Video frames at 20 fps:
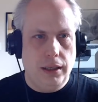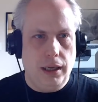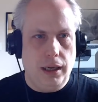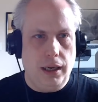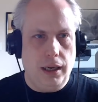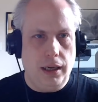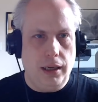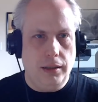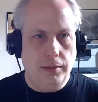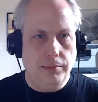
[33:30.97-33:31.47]

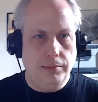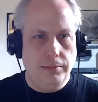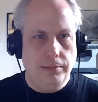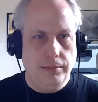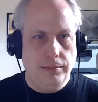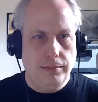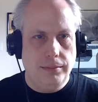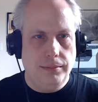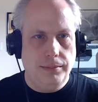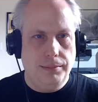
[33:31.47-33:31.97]
Um,
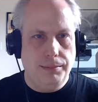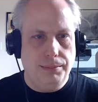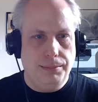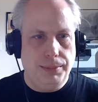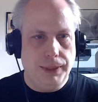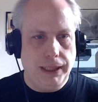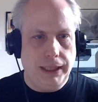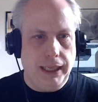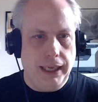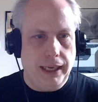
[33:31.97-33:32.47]

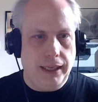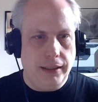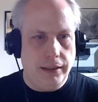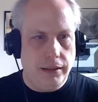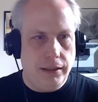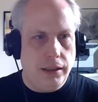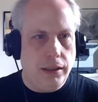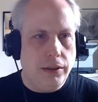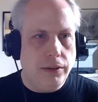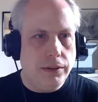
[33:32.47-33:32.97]
but yeah.
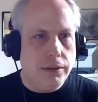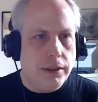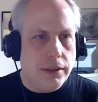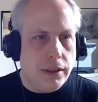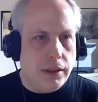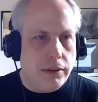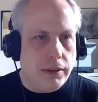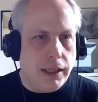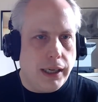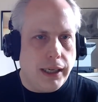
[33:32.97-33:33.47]
Oh,
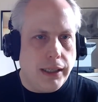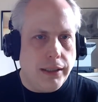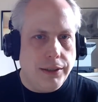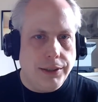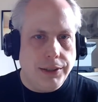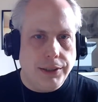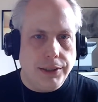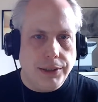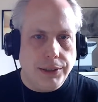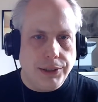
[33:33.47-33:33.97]
okay.
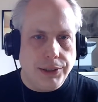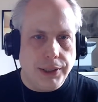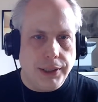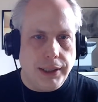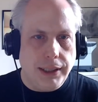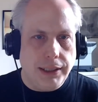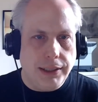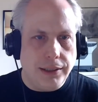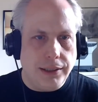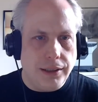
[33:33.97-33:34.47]
So
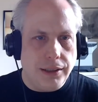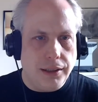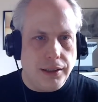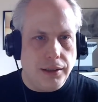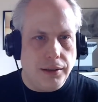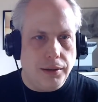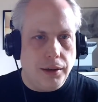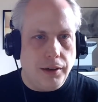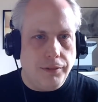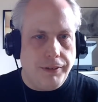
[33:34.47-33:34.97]
these
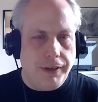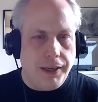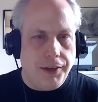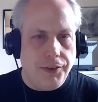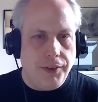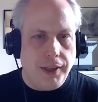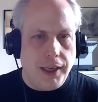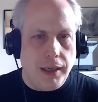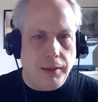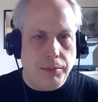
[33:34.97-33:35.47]
are uh,
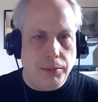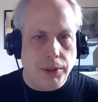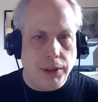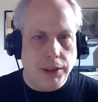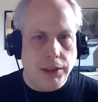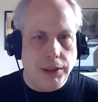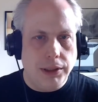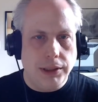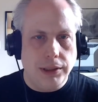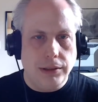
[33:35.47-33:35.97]
fantasy game
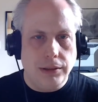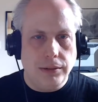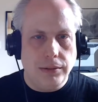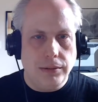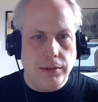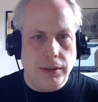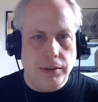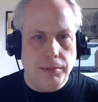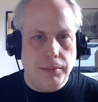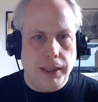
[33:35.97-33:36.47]
books
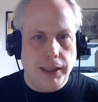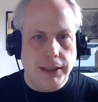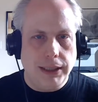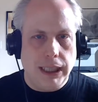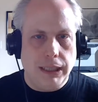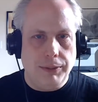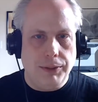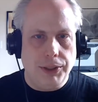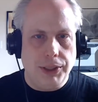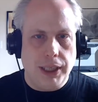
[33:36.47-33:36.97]
written by
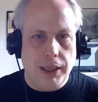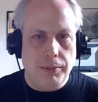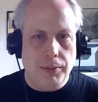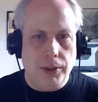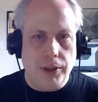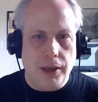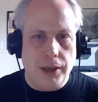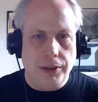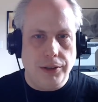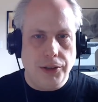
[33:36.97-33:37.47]
established game
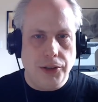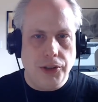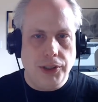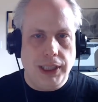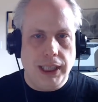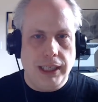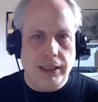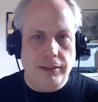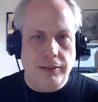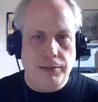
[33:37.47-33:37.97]
book authors
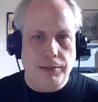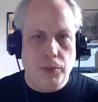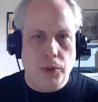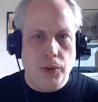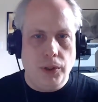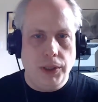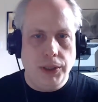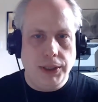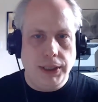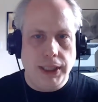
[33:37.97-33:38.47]
Dave
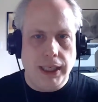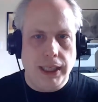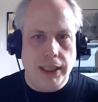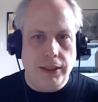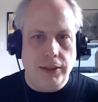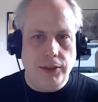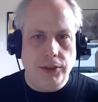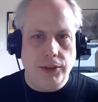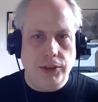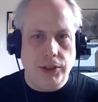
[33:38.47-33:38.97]
Morris
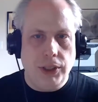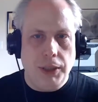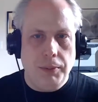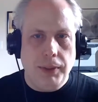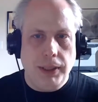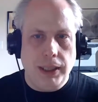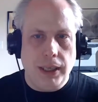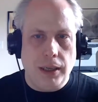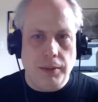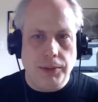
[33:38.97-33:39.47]
and
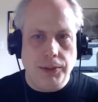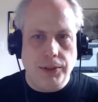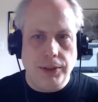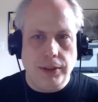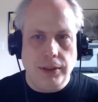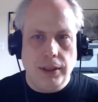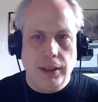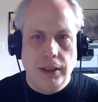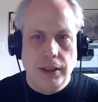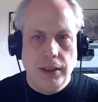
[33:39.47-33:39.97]
Jamie
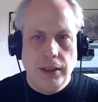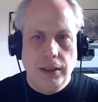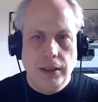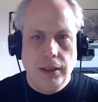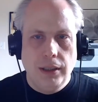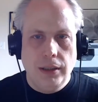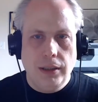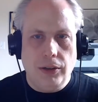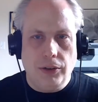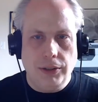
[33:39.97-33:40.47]
Thomason,
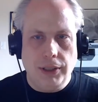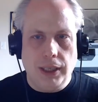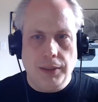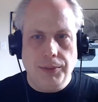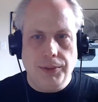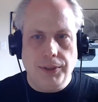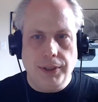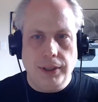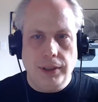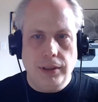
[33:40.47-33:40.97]
hmm. or
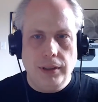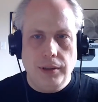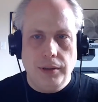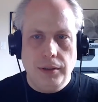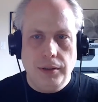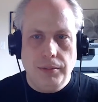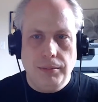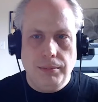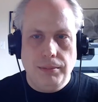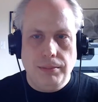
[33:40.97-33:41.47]
Thompson,
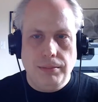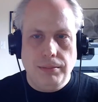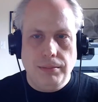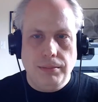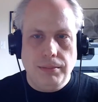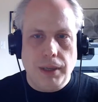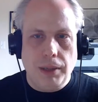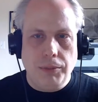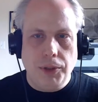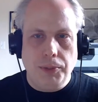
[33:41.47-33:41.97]

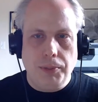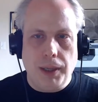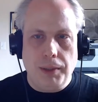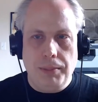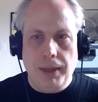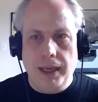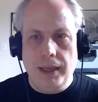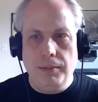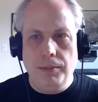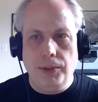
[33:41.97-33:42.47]
published by
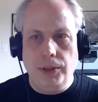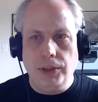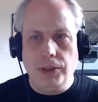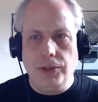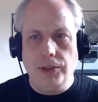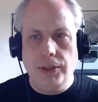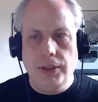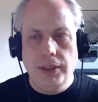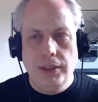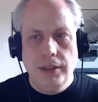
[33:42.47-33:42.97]
Pan
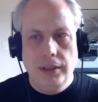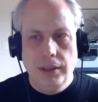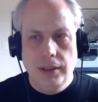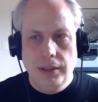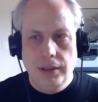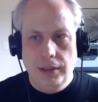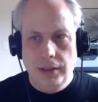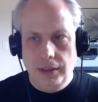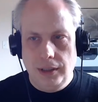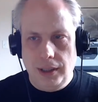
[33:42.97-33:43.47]
Books,
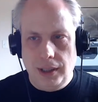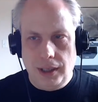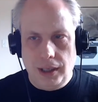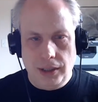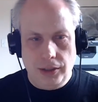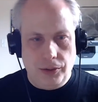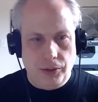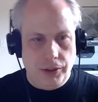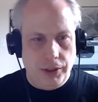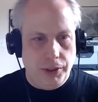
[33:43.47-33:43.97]
uh,
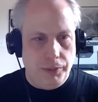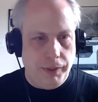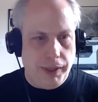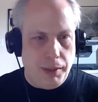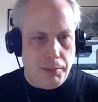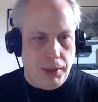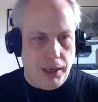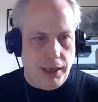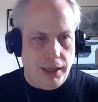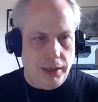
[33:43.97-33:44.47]
according to
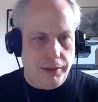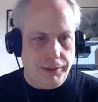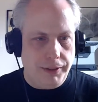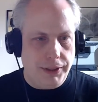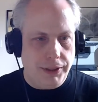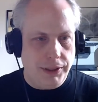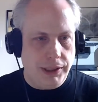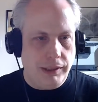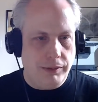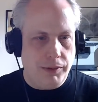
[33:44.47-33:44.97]
Wikipedia, which
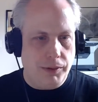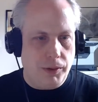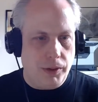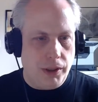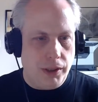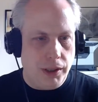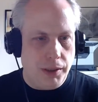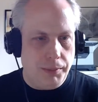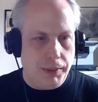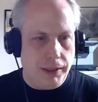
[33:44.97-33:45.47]
is never
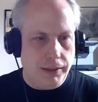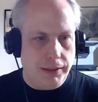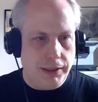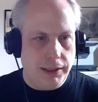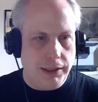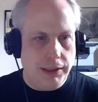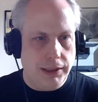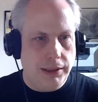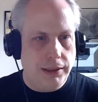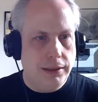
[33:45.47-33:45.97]
wrong about
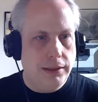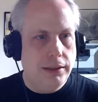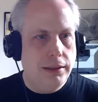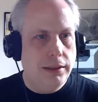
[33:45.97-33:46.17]
this.